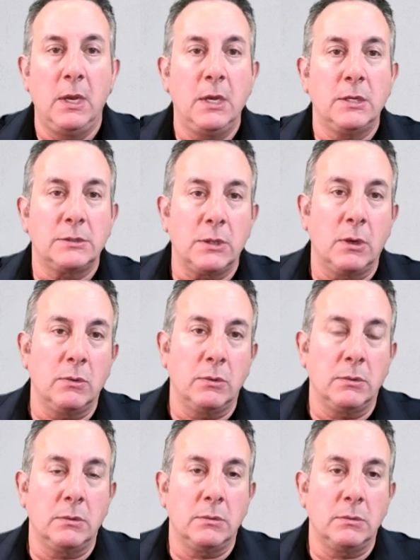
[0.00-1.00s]
So
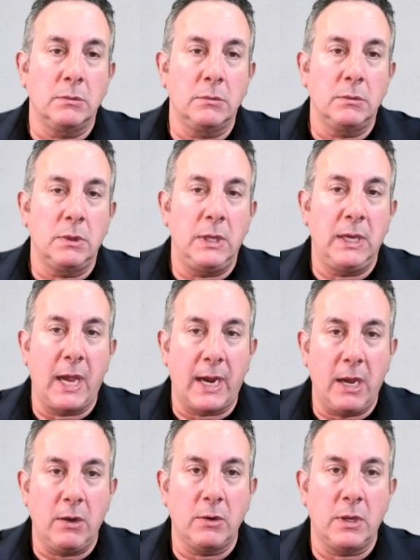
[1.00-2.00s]
he got
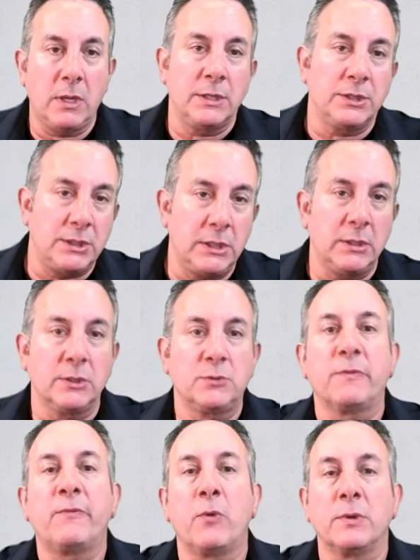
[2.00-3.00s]
out, and the Shields were
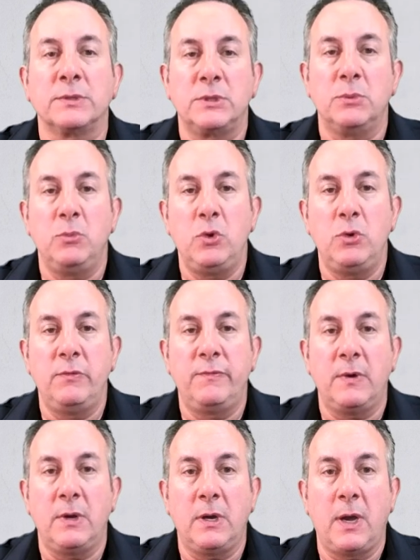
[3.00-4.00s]
forced to move
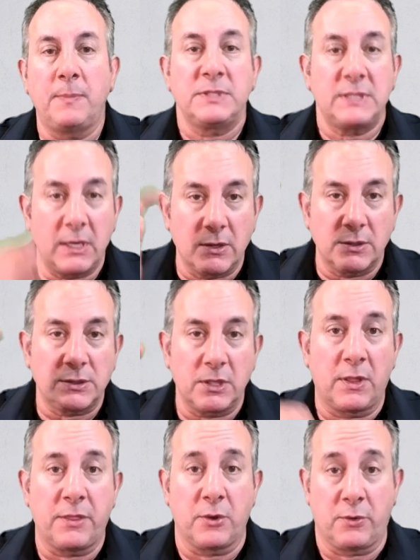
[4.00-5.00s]
upstairs to the
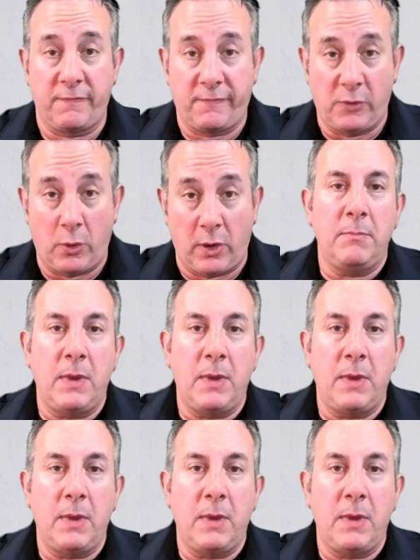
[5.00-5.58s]
third floor.